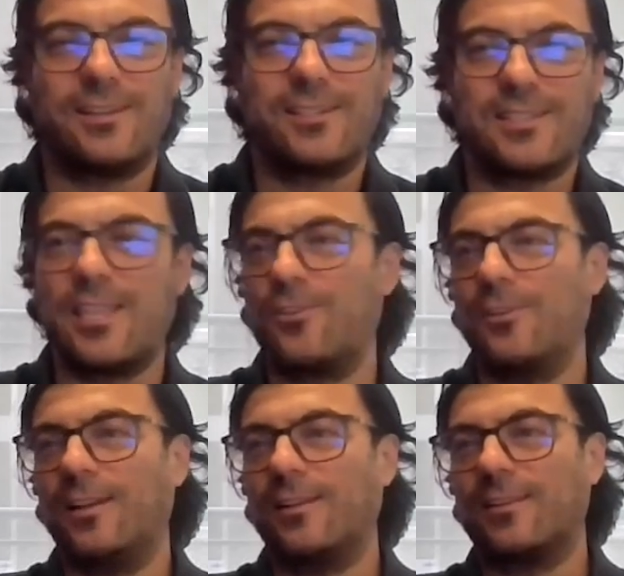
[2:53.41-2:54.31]

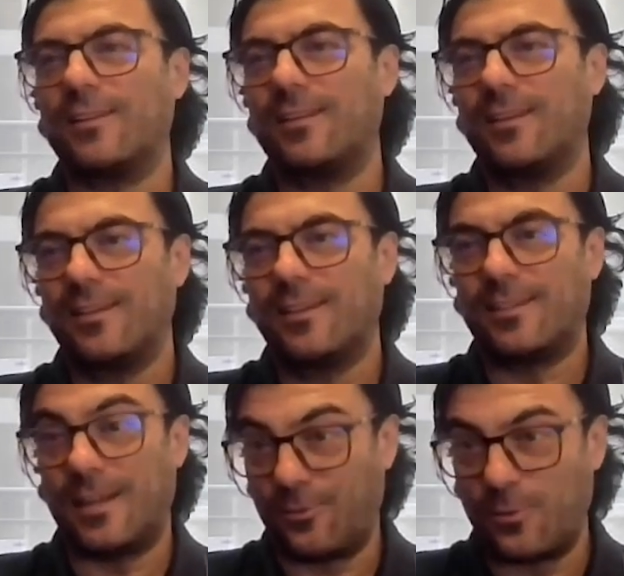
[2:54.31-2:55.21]
secular
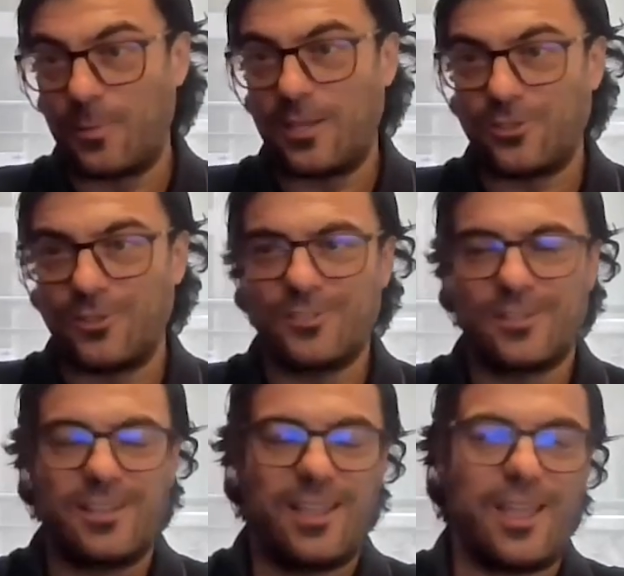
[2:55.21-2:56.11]
transformations,